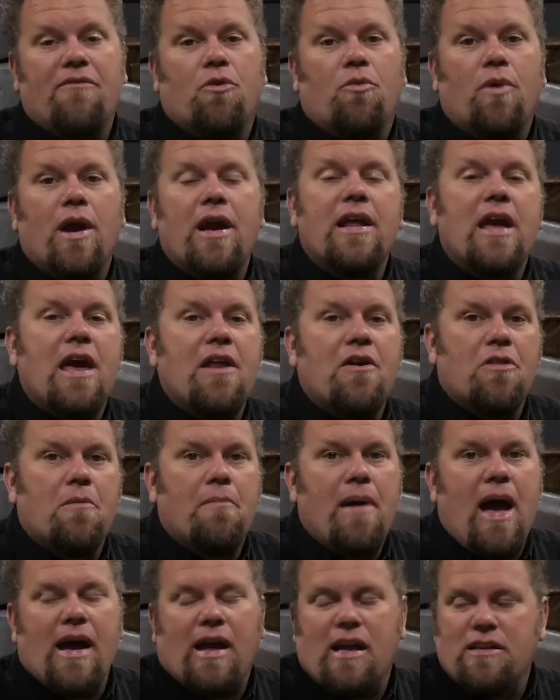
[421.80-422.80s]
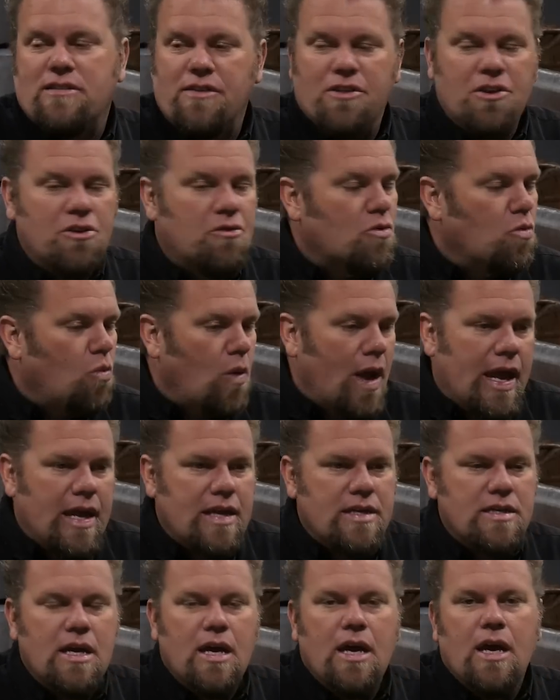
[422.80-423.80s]
the radiator in the back. It has nothing to do with
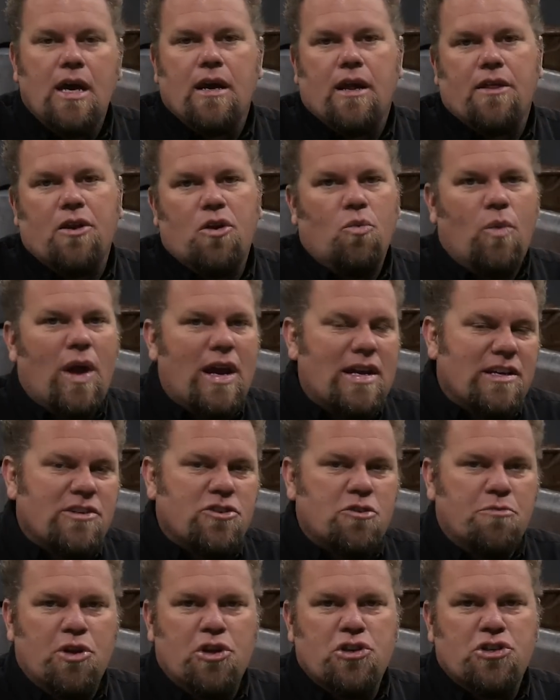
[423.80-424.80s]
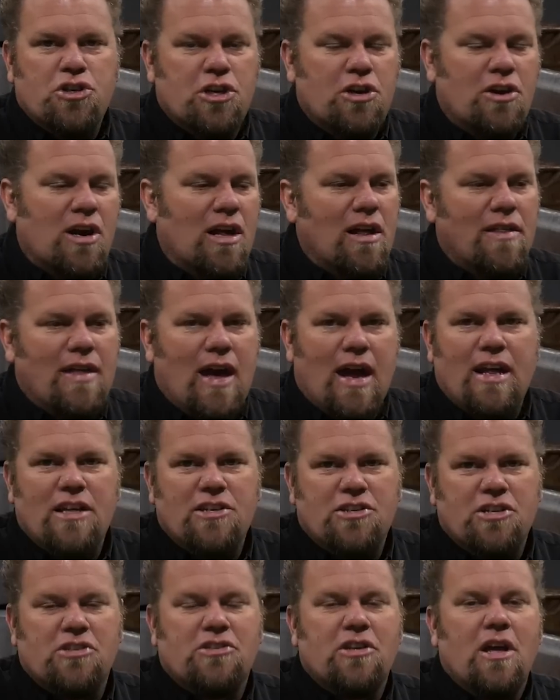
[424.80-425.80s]
weight, nothing to do with weight distribution or anything like that.
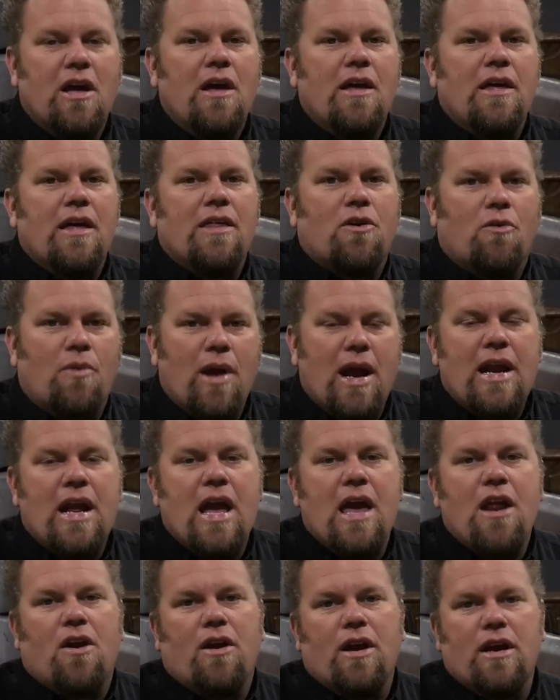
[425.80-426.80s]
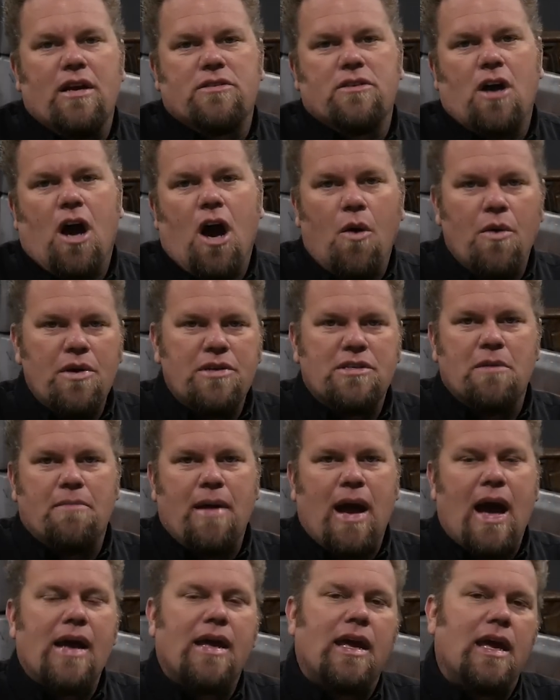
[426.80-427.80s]
It's just the radiator is always in the
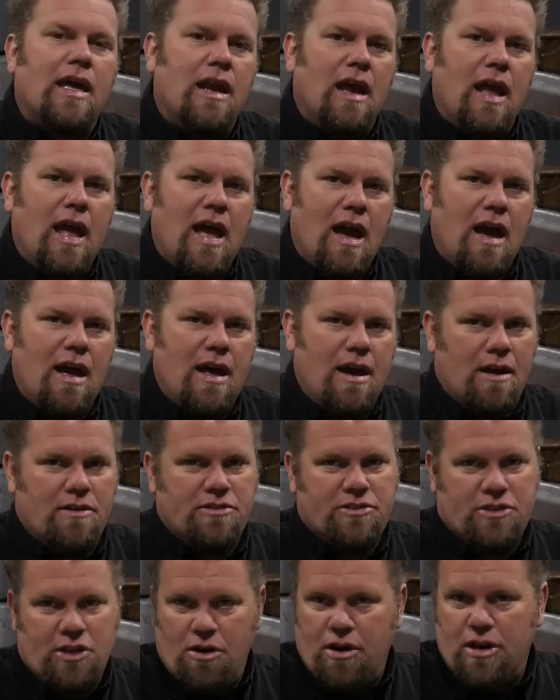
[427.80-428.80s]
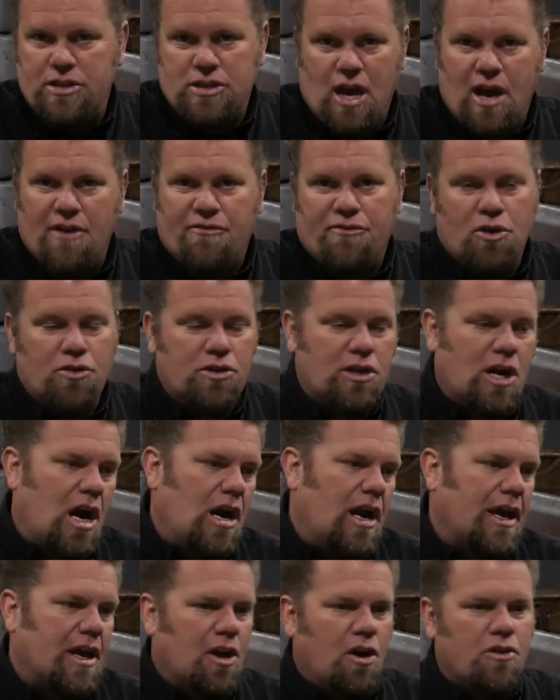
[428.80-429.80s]
back in a serious off-road
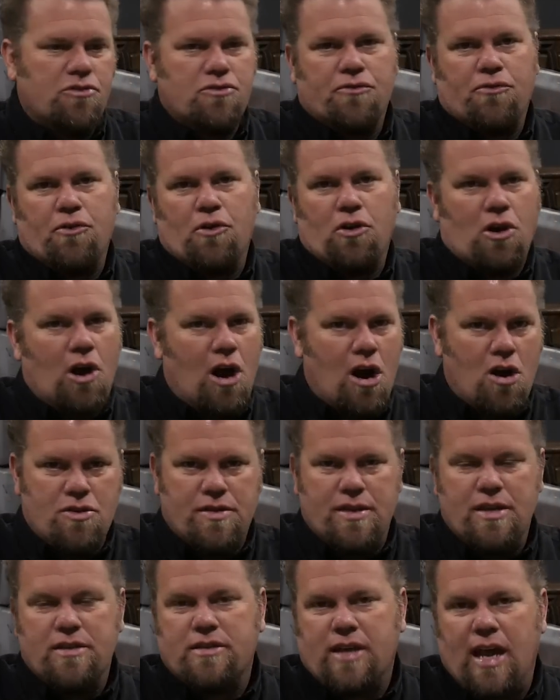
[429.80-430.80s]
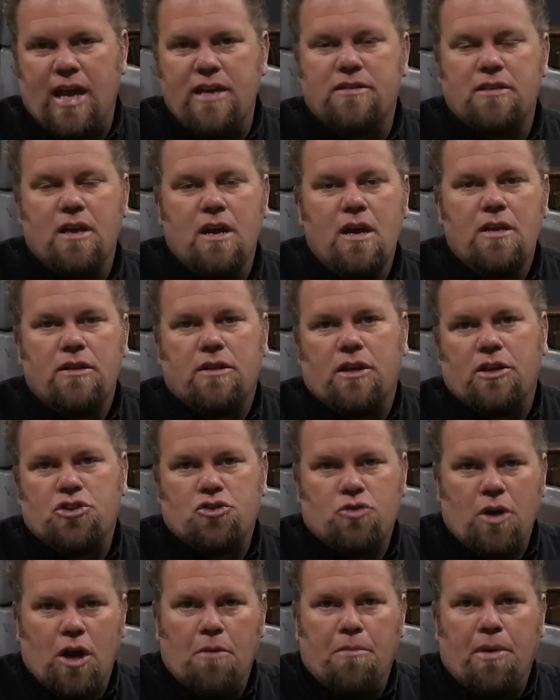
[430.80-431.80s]
car like an Ultra 4 car, or in this case, the
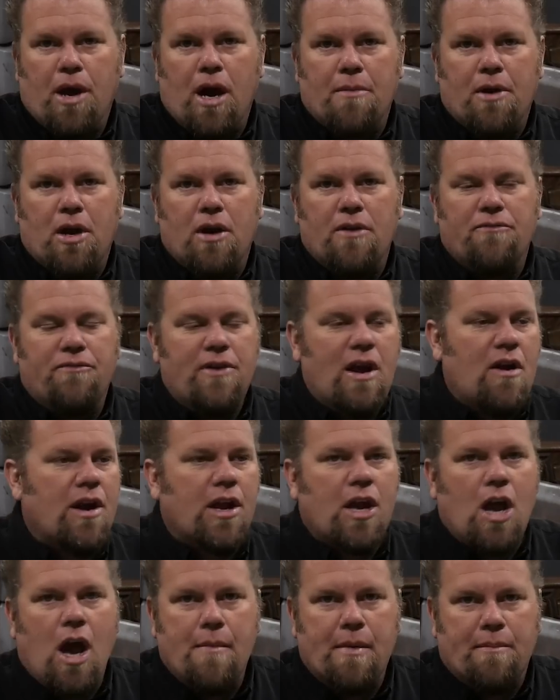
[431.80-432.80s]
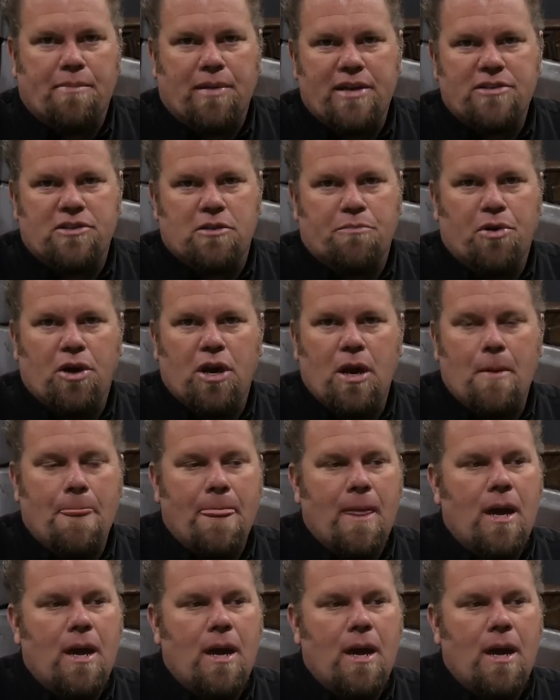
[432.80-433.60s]
Trail Bomber. Very common place to put it.